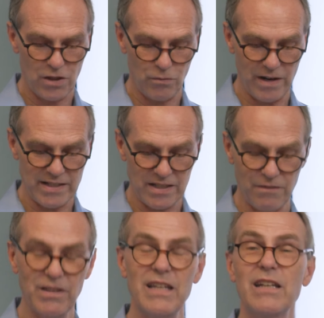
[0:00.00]
The rest
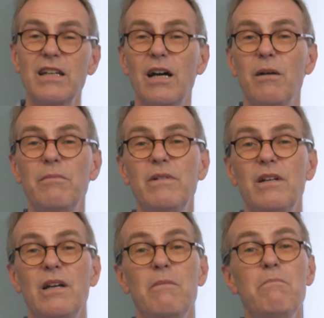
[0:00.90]
of the income
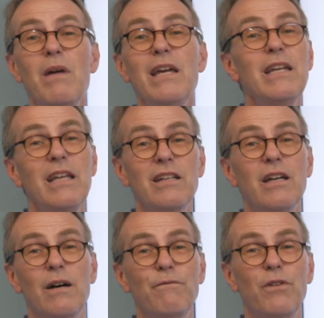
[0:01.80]
may need to
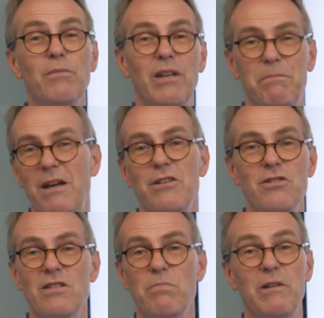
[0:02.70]
come from like
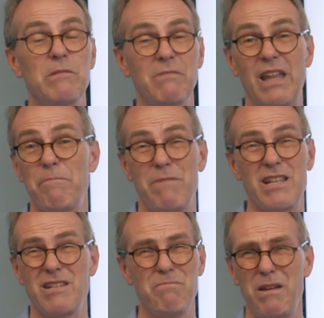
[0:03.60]
pensions, but a lot
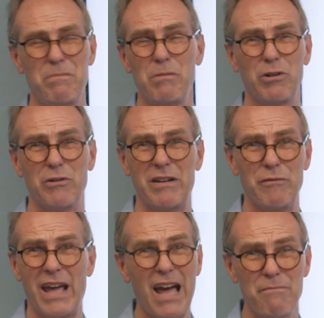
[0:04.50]
of people don't
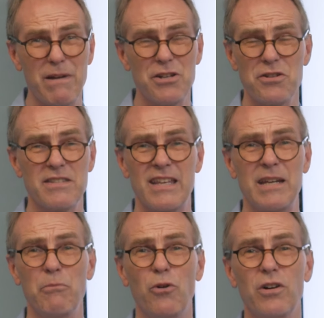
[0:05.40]
even have pensions
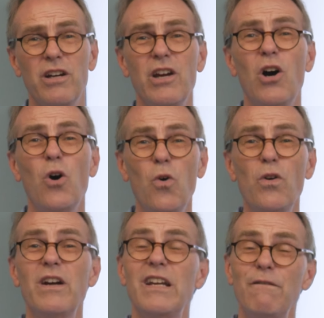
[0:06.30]
anymore,
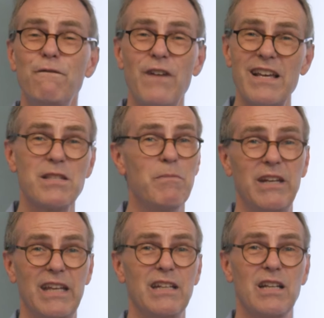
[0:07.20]
or
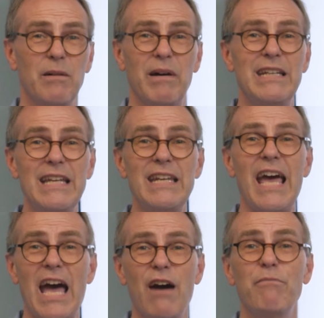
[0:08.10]
investment income. I need to
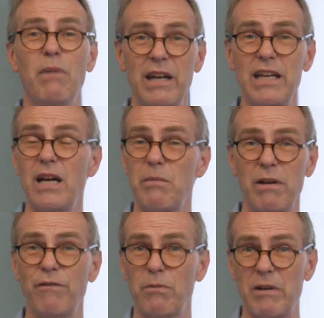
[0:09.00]
have money
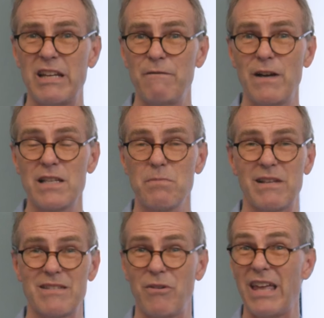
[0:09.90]
coming from my
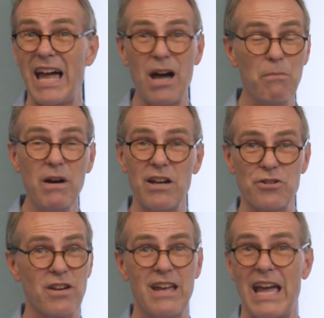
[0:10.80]
investments. Well, how
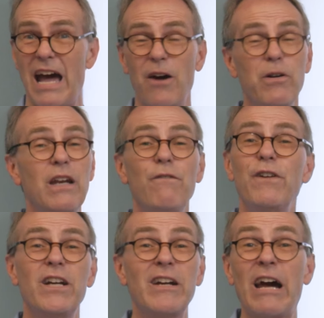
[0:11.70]
much? How can I
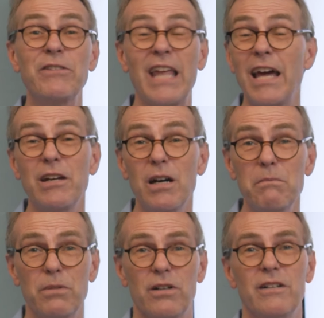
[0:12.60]
figure out that
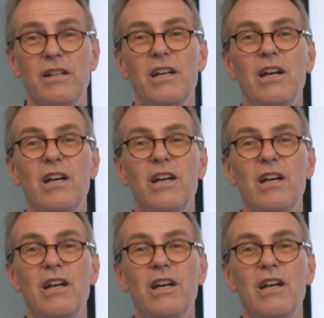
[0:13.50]
number?